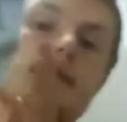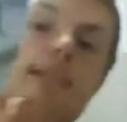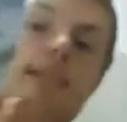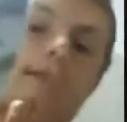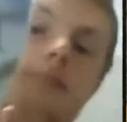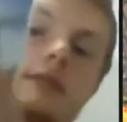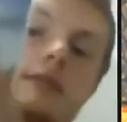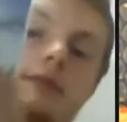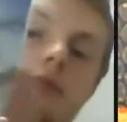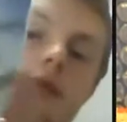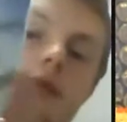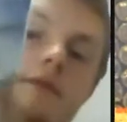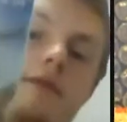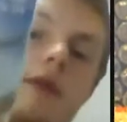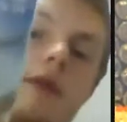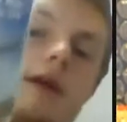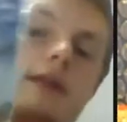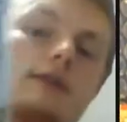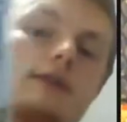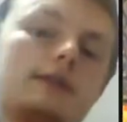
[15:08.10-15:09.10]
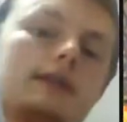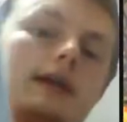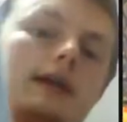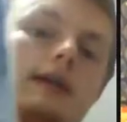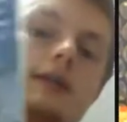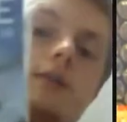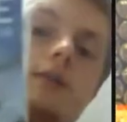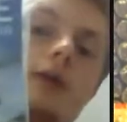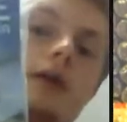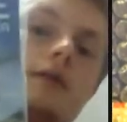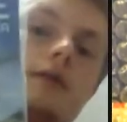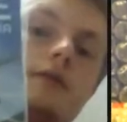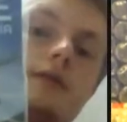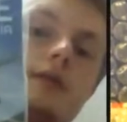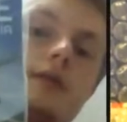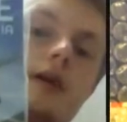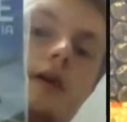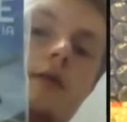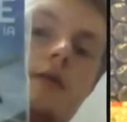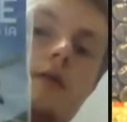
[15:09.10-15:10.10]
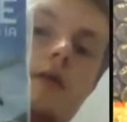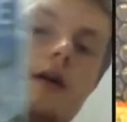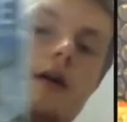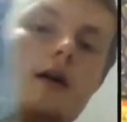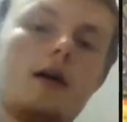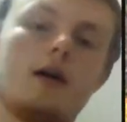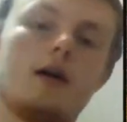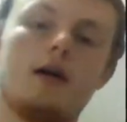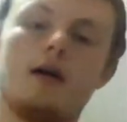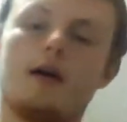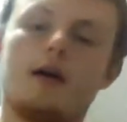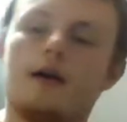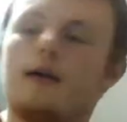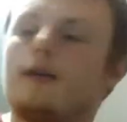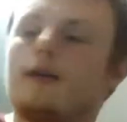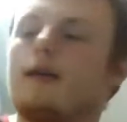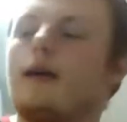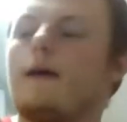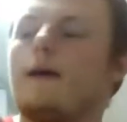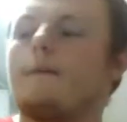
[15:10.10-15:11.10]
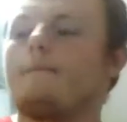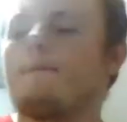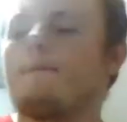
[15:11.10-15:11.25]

up the Spitfire today as well. So yeah,